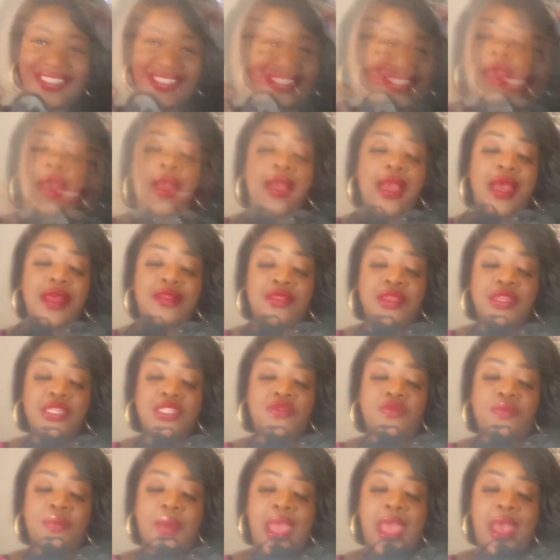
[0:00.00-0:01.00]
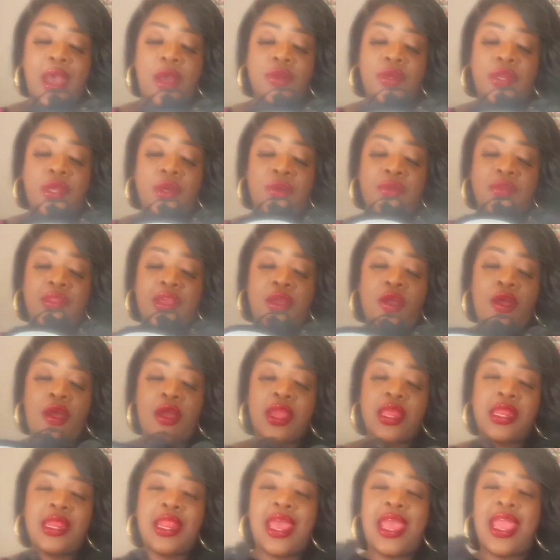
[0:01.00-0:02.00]
I got these from Aldo. They
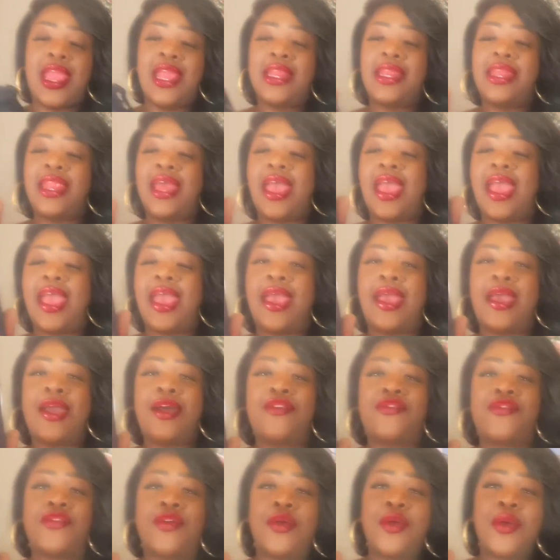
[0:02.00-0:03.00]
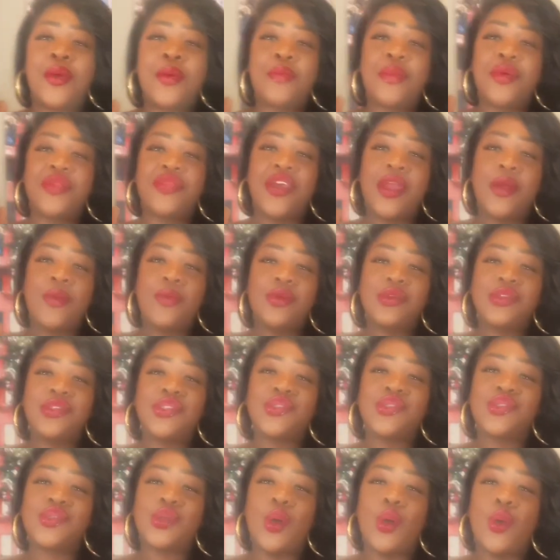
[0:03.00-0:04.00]
are in the 8.5, but they were
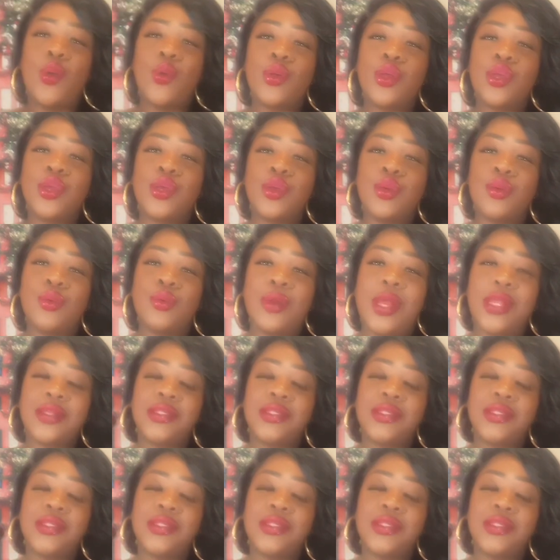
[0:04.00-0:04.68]
so cute.